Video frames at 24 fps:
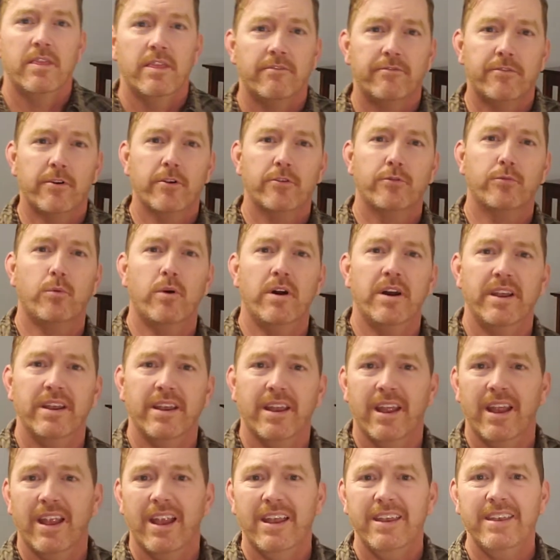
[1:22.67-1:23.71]
First one,
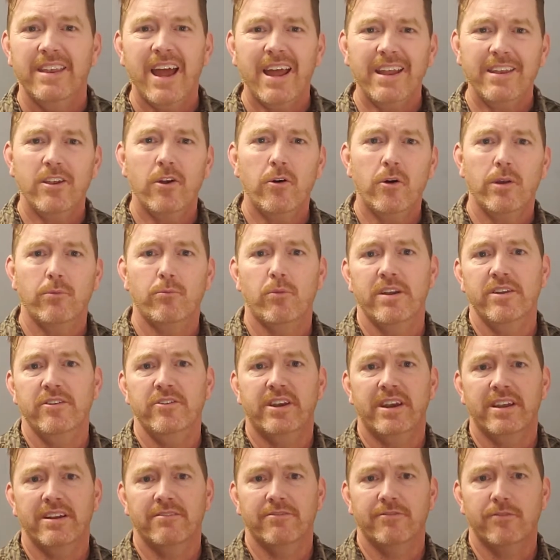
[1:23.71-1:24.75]
not knowing what you
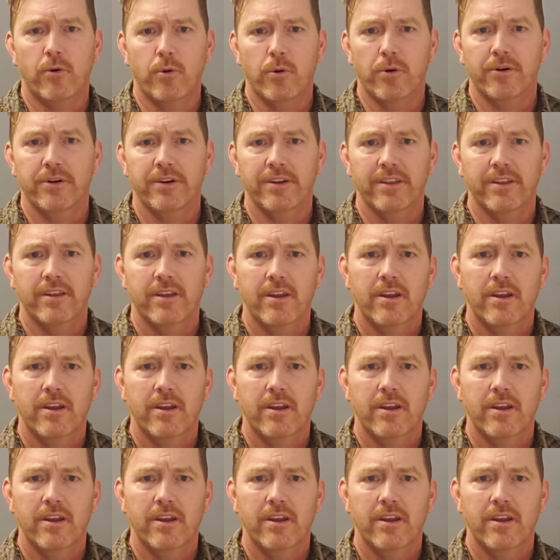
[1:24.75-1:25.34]
can afford.